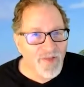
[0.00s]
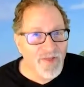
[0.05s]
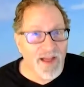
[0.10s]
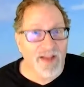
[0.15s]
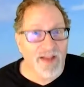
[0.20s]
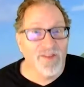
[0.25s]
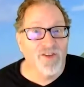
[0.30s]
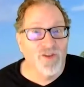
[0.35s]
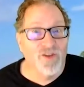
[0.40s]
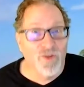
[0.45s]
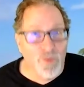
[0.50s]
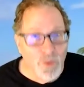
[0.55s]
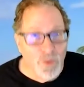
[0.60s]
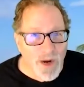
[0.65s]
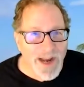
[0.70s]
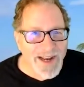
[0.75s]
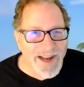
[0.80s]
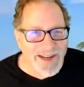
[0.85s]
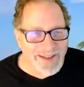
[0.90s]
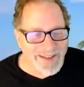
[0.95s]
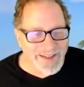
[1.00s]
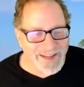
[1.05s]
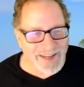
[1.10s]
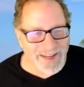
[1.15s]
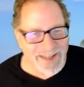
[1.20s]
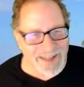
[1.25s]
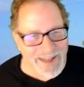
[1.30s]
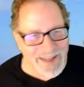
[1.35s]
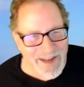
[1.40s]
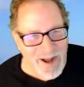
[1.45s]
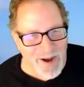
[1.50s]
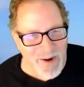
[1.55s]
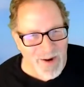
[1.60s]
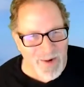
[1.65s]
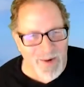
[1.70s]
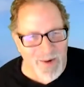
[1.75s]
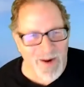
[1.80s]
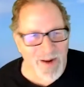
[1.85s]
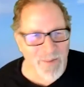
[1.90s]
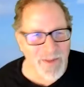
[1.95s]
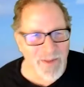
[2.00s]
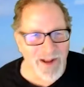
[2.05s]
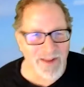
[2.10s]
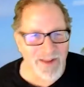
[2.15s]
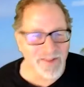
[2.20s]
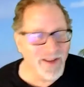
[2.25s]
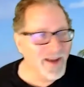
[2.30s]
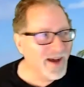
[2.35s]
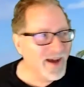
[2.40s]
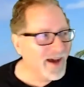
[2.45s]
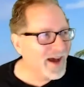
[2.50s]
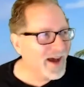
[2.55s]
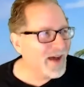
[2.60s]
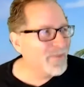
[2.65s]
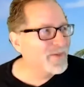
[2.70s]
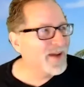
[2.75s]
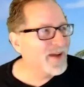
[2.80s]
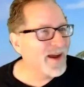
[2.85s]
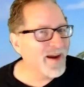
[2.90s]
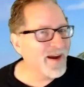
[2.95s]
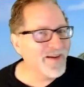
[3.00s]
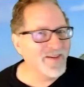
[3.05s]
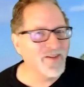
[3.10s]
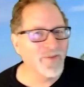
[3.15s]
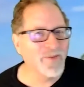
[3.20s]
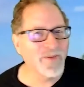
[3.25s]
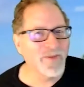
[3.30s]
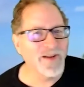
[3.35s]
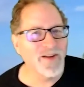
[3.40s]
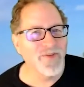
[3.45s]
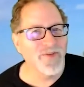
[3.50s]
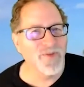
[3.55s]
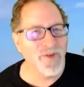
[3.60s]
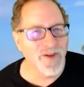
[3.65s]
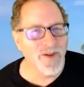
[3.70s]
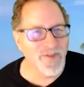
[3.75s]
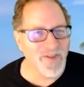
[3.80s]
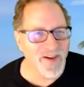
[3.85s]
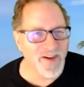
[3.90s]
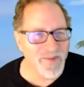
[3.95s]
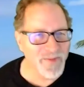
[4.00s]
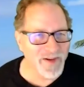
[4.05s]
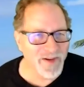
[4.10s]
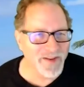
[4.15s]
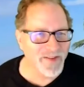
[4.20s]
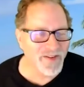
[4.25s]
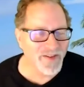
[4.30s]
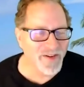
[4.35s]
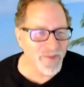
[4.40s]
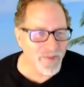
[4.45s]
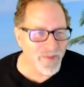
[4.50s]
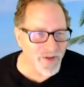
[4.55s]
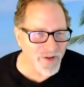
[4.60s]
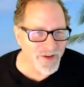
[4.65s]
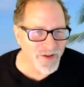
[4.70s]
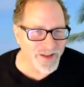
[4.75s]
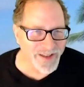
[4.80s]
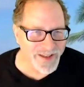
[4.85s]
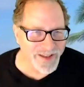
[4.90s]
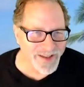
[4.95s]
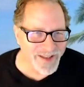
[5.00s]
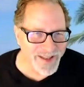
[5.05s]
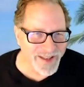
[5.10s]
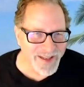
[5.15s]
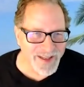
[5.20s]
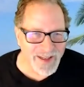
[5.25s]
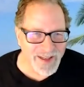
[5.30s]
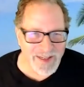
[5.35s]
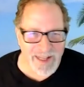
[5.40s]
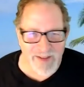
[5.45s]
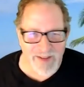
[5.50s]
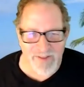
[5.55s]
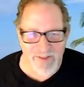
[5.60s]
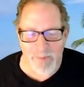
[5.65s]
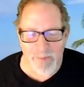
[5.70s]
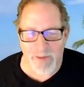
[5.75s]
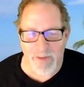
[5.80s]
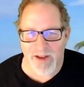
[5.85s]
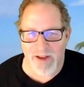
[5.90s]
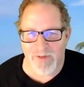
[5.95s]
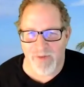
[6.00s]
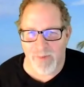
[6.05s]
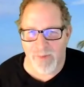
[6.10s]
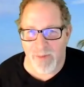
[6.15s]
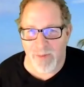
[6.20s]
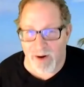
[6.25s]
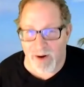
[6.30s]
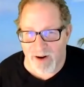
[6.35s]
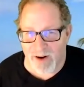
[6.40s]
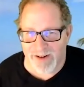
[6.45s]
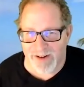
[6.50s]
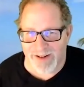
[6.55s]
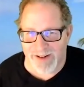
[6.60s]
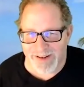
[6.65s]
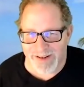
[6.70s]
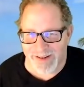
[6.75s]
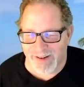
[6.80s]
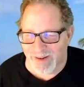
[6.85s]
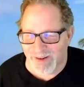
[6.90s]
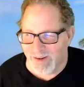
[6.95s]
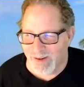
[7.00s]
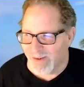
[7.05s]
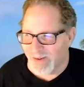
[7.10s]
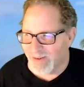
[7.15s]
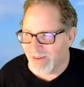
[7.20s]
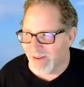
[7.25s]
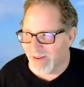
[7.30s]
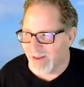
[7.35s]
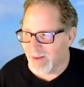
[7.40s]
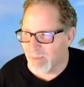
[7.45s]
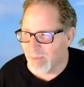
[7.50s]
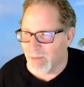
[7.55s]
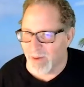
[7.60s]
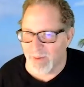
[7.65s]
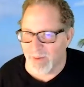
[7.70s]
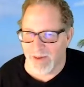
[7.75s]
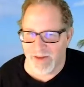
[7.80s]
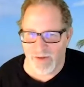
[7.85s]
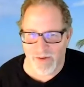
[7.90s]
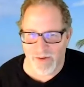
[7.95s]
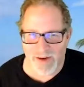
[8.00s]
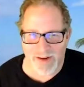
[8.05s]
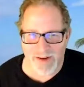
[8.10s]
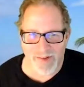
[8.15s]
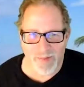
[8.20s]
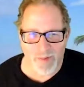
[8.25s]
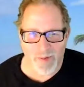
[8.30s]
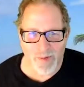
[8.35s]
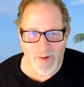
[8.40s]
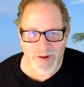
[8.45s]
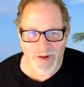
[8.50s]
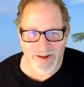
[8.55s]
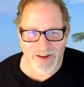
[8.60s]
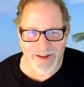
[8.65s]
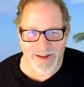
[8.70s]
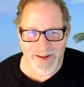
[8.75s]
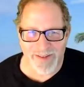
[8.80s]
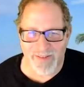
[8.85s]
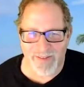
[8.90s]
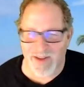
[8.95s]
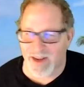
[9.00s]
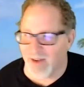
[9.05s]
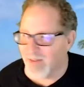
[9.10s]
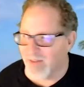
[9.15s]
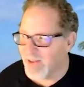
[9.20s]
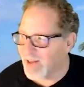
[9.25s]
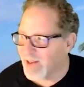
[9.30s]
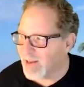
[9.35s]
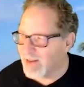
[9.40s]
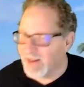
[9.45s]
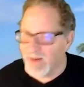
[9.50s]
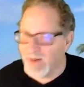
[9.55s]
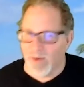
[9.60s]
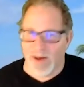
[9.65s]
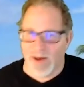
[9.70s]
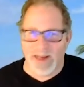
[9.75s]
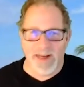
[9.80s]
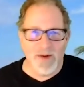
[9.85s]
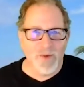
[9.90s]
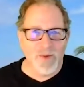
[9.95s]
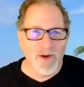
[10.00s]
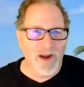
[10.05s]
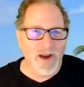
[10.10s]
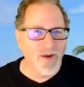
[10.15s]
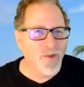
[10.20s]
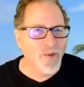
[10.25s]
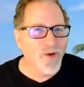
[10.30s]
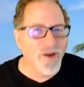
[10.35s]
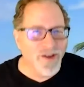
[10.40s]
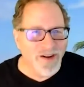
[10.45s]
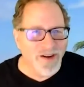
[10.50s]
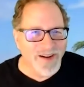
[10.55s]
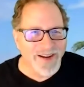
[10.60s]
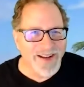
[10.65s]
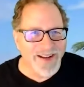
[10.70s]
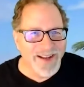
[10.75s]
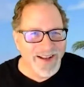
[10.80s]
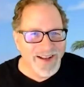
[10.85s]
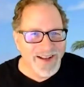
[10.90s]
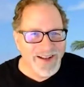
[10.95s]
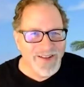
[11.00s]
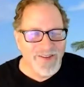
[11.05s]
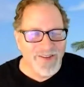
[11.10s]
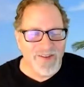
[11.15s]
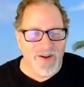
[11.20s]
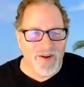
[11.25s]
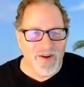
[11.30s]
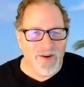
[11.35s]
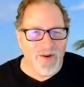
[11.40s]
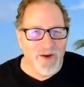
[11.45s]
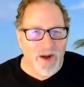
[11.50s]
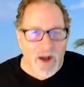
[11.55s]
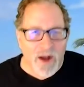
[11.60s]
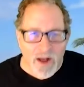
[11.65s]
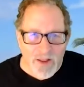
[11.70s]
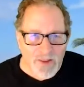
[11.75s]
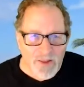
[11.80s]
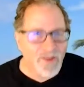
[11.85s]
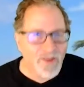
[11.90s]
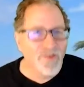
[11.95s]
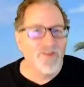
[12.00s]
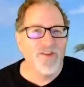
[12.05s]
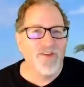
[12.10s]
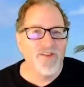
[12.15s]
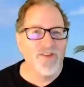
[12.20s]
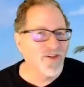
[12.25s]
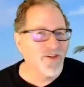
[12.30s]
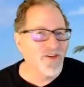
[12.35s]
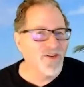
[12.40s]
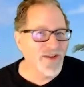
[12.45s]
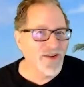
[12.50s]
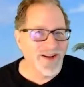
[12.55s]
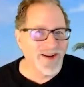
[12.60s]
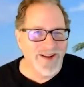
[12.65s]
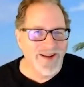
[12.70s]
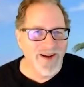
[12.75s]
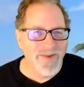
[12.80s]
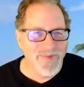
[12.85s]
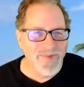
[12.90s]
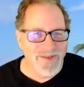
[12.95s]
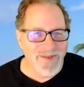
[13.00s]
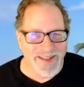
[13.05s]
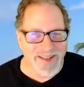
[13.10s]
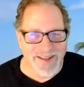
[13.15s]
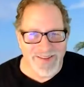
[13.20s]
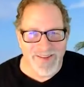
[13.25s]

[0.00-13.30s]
That's great. You know, because I'm tired of spending forty-five minutes commuting and having to pay for parking or taking public transport. And I've got everything I need right here where I work. So this is a great company.